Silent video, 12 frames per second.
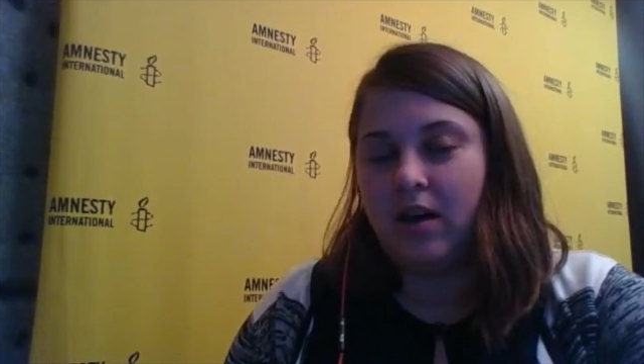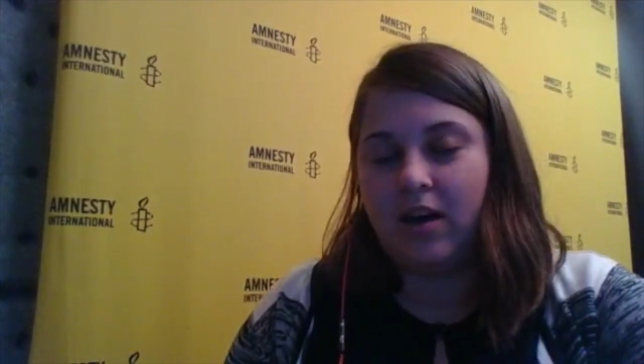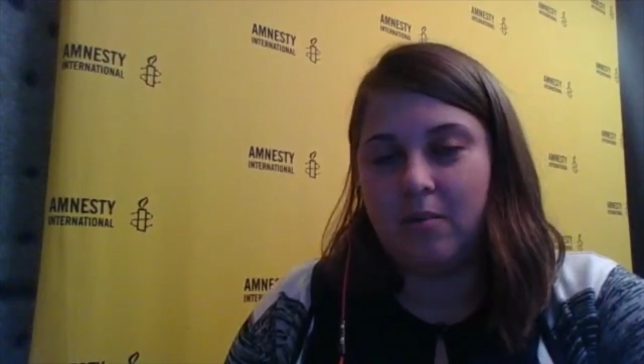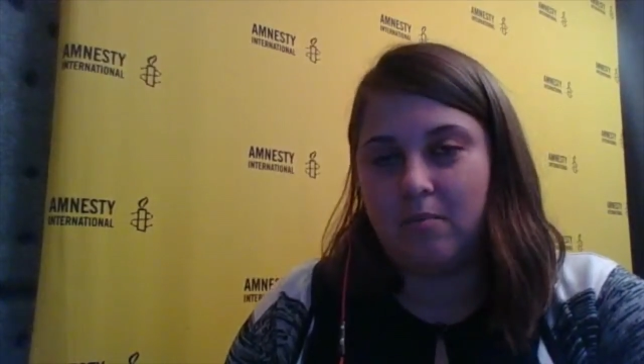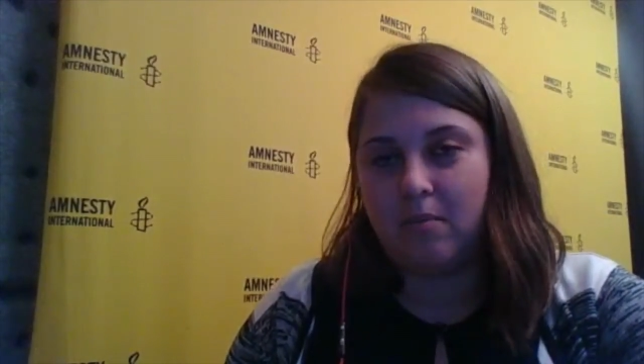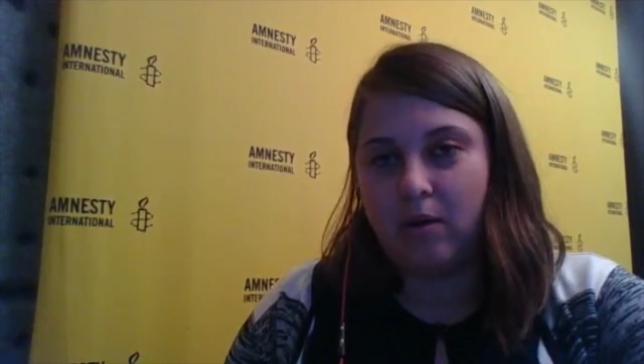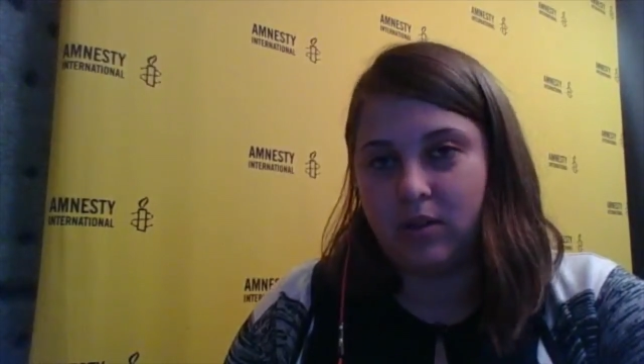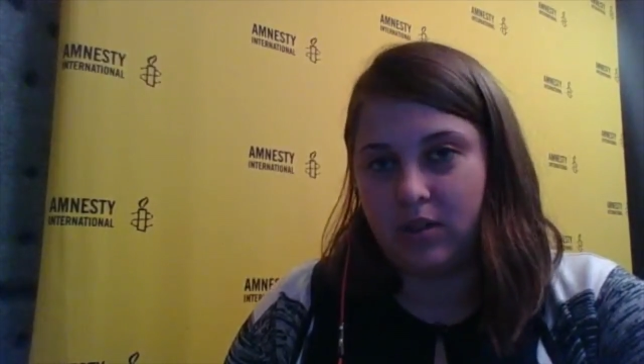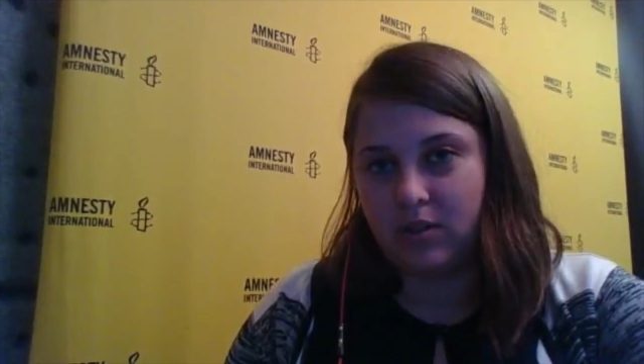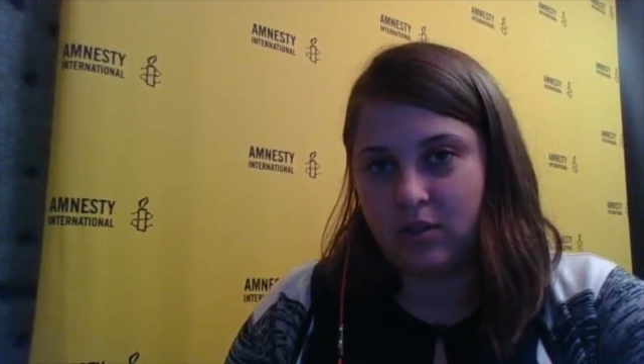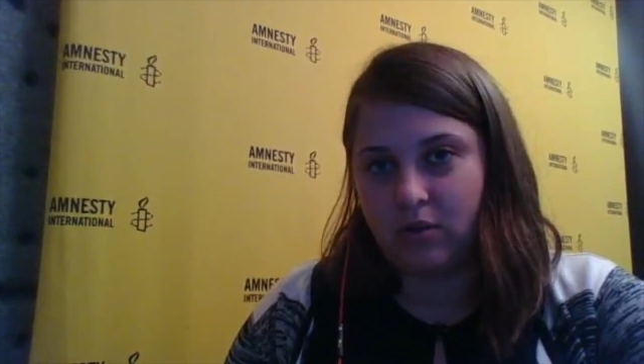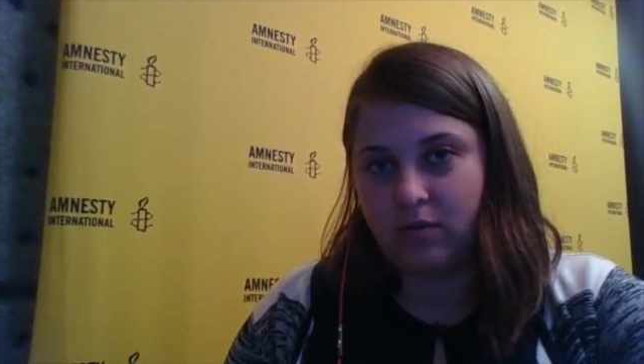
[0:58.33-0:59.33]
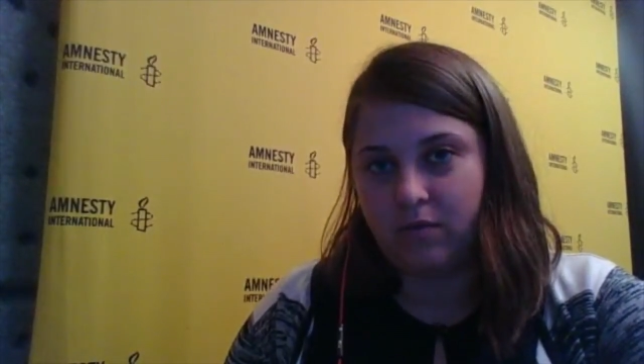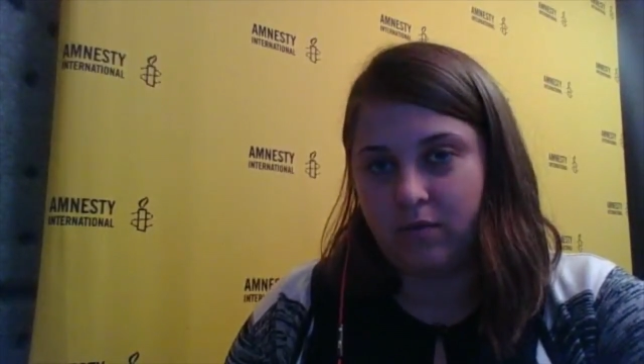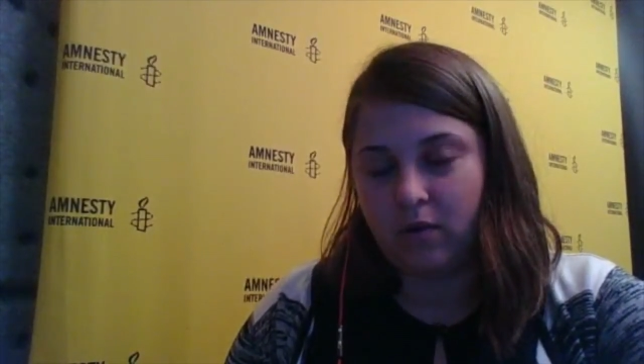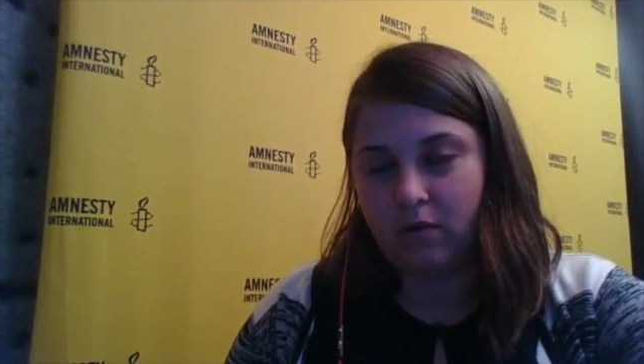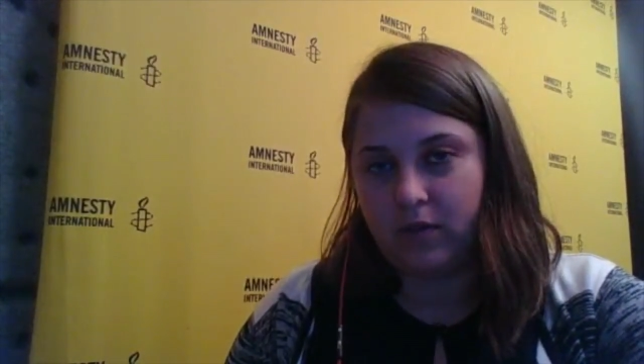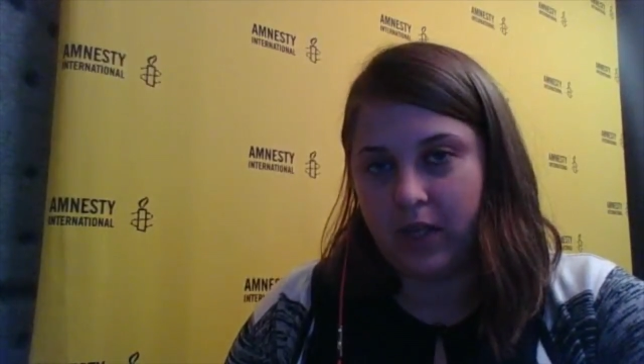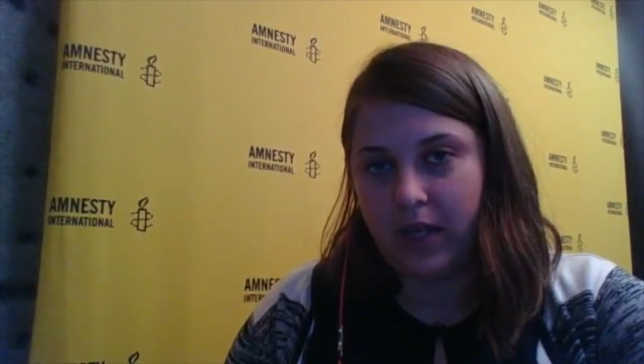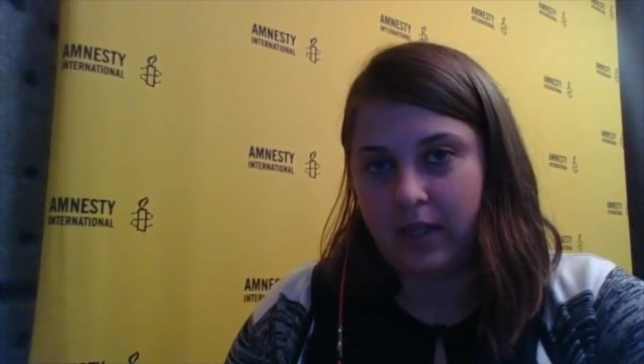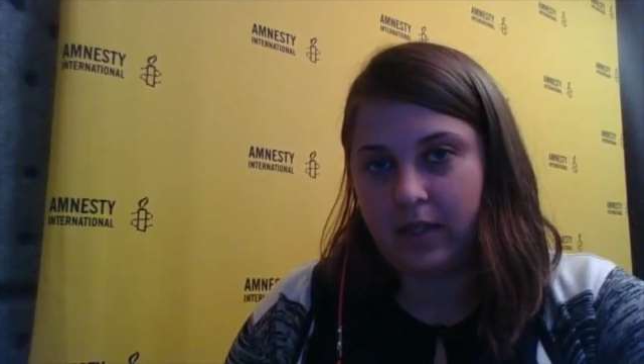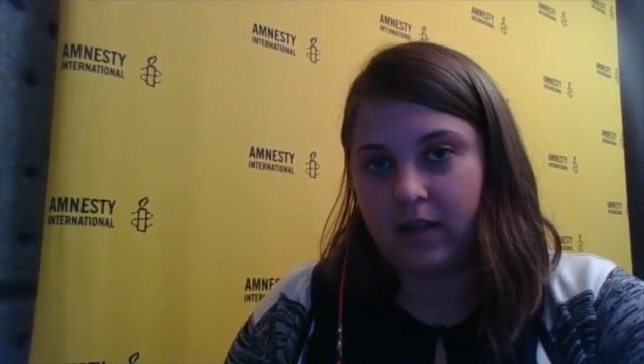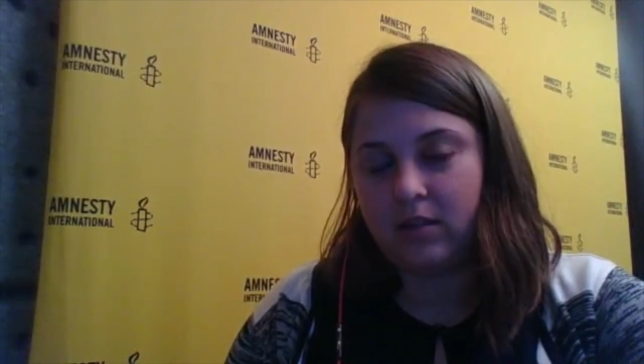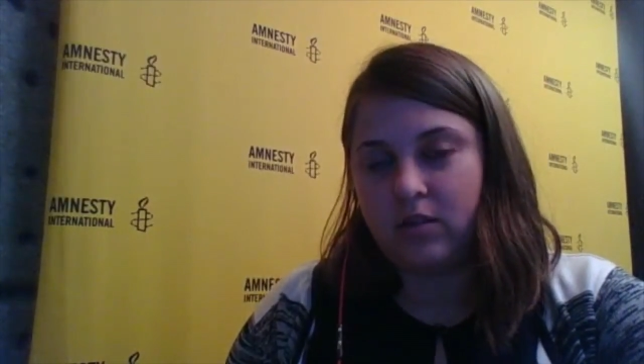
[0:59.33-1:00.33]
mountains of
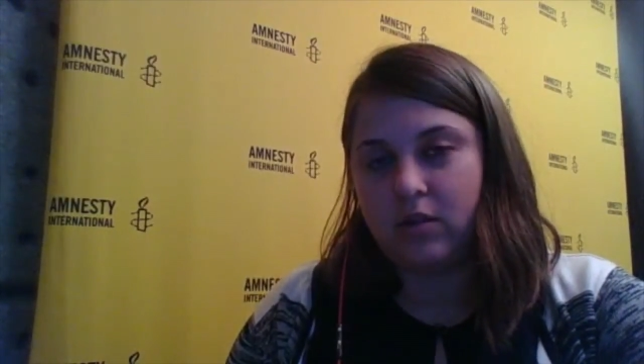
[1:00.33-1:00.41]
data.